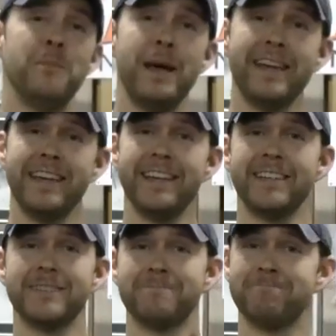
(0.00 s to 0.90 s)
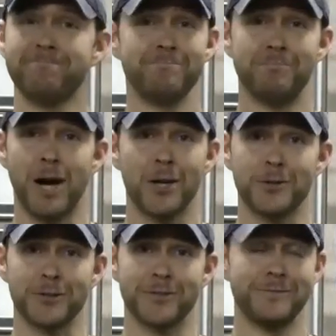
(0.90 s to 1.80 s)
Making
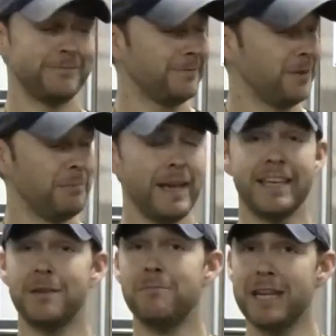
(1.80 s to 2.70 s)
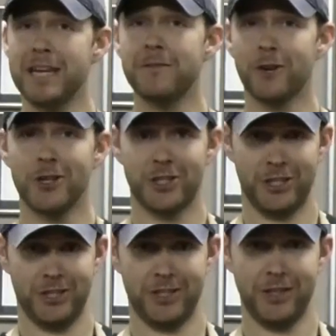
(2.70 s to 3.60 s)
models, making mini
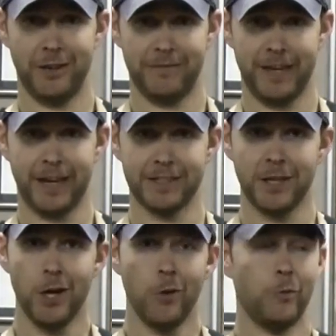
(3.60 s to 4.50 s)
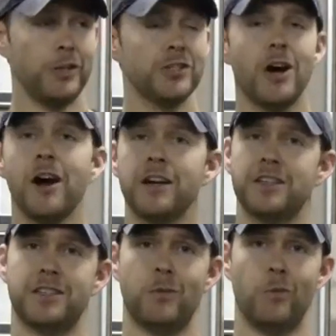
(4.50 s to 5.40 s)
versions of things. When you're talking
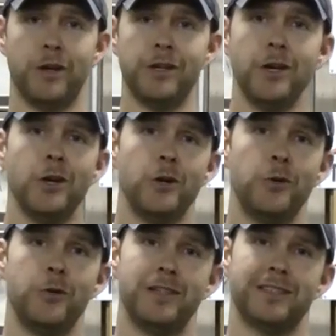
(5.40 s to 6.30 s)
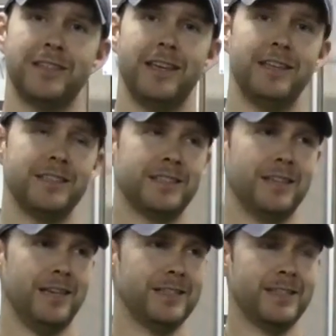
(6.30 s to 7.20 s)
to someone, who is, is,
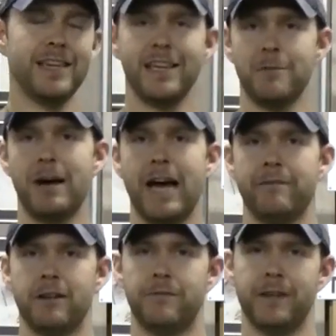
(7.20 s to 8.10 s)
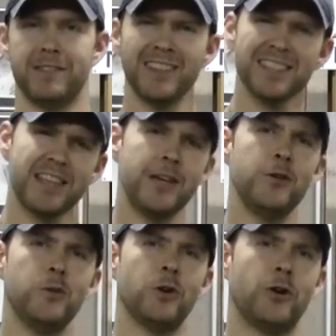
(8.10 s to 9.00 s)
is thinking about having a fence. let's say
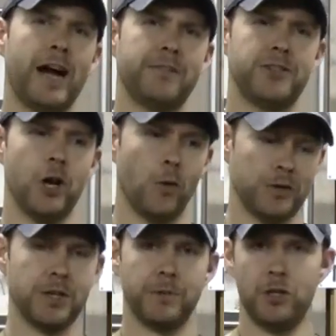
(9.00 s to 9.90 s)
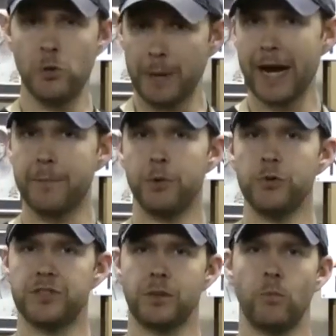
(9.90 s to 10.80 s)
you do a craft show or something. You buy a
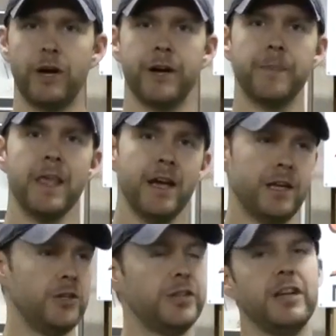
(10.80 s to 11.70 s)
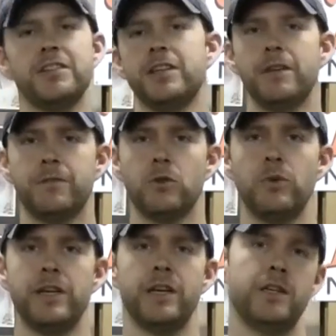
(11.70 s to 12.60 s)
booth somewhere and you're there sitting for the
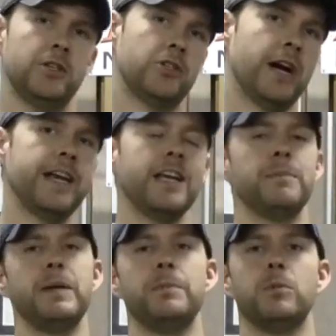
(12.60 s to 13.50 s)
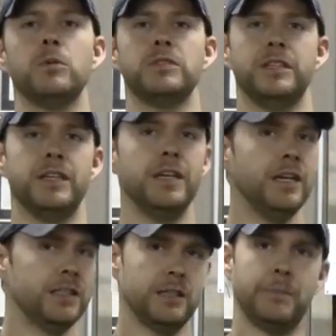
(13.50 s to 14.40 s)
weekend. You're trying to get people to,
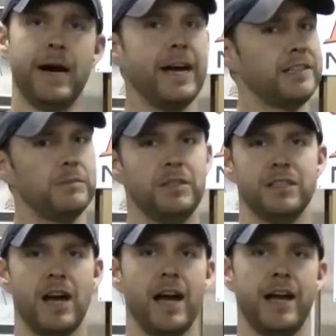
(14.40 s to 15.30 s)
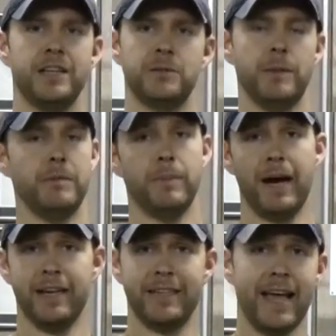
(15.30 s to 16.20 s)
to buy some designs, maybe
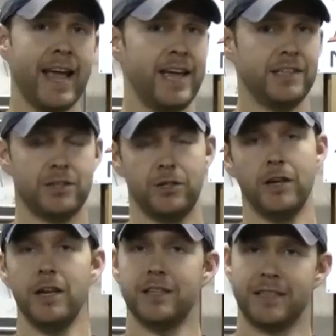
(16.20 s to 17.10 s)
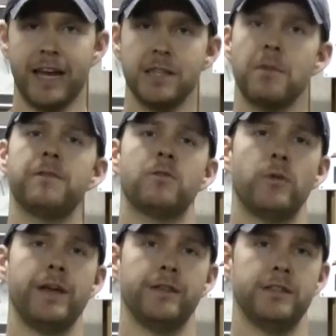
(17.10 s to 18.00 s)
buy gates or sign them up for
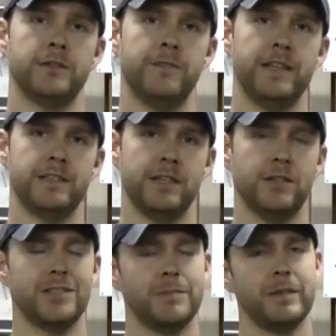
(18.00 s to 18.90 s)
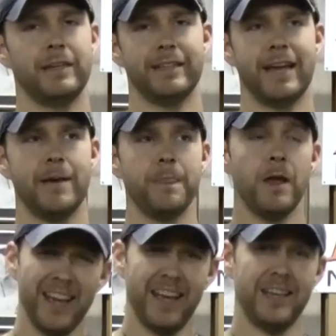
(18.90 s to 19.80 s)
railings or fencing or something like that.
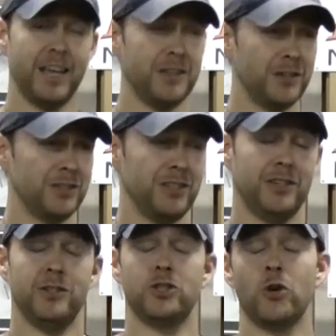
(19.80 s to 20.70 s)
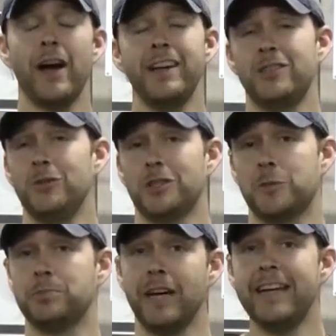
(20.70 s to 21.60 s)
And, and you're trying to
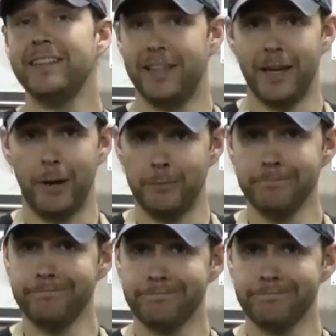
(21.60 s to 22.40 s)
explain to them